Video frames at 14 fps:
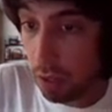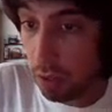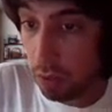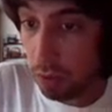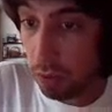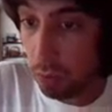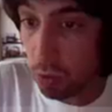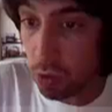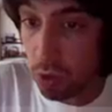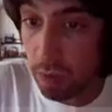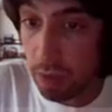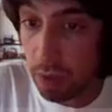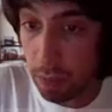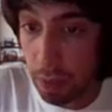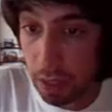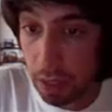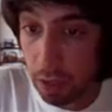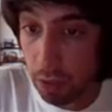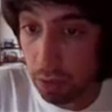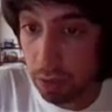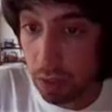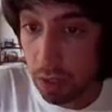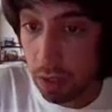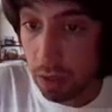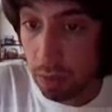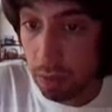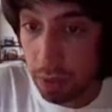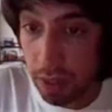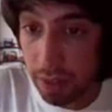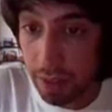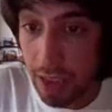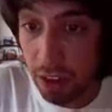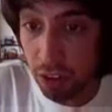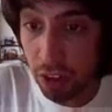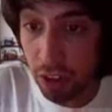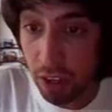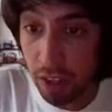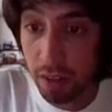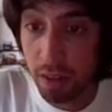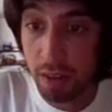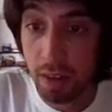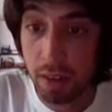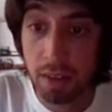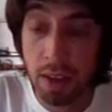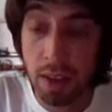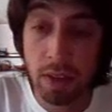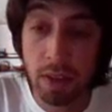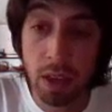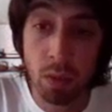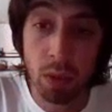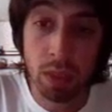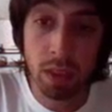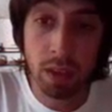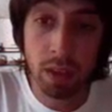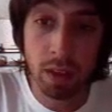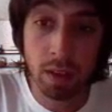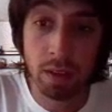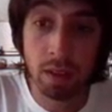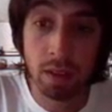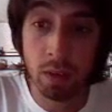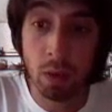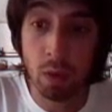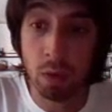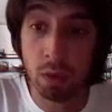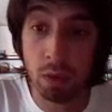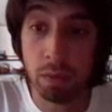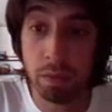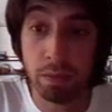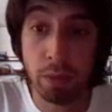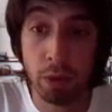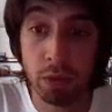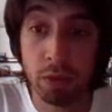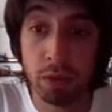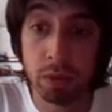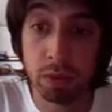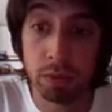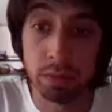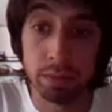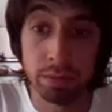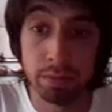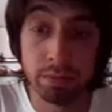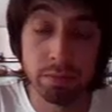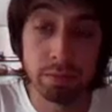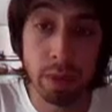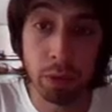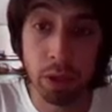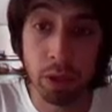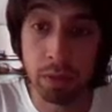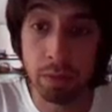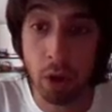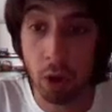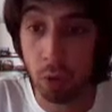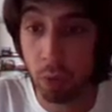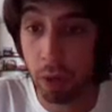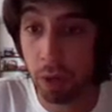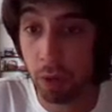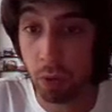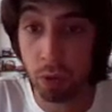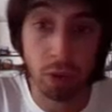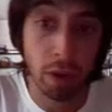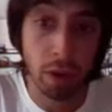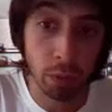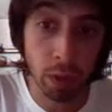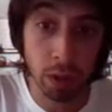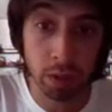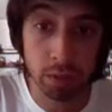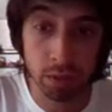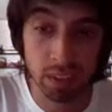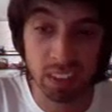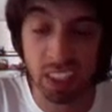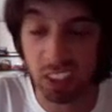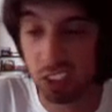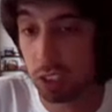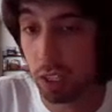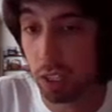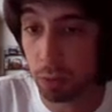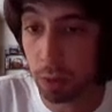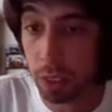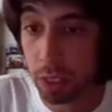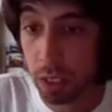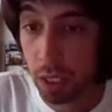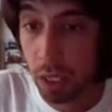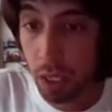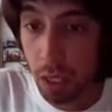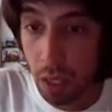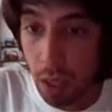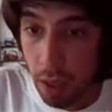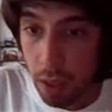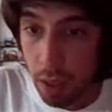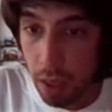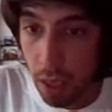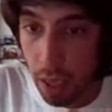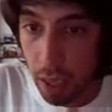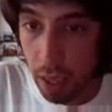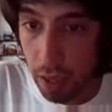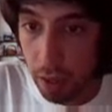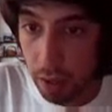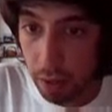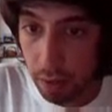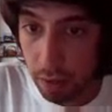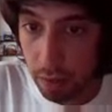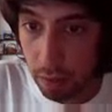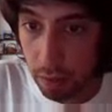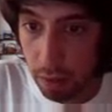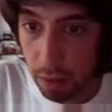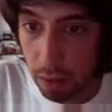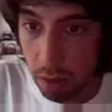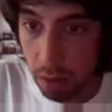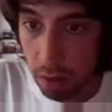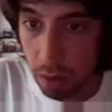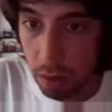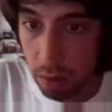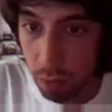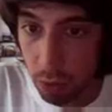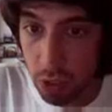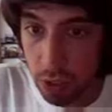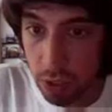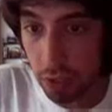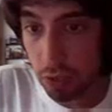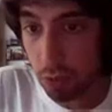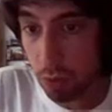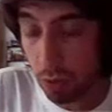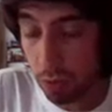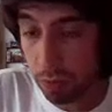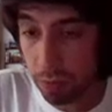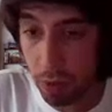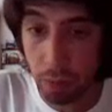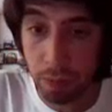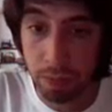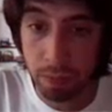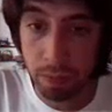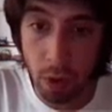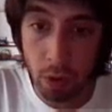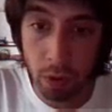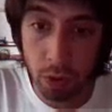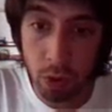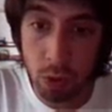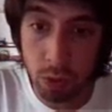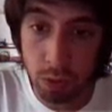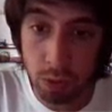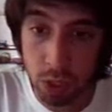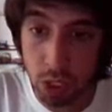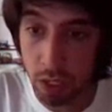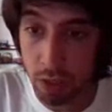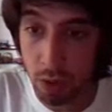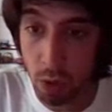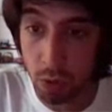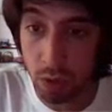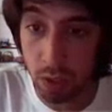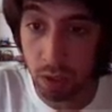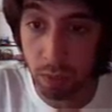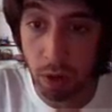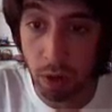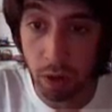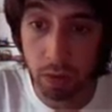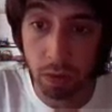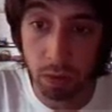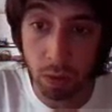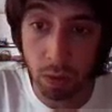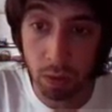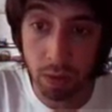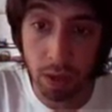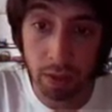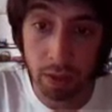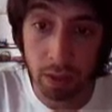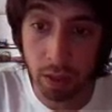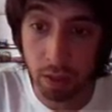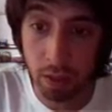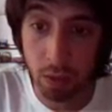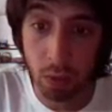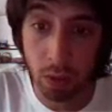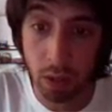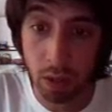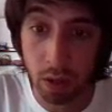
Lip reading: It is retrieving the payload, but it's caching it, saving it within its own personal memory hardware or software. It's actually software. And which is actually, well, our user machine is hosting the proxy, so technically it's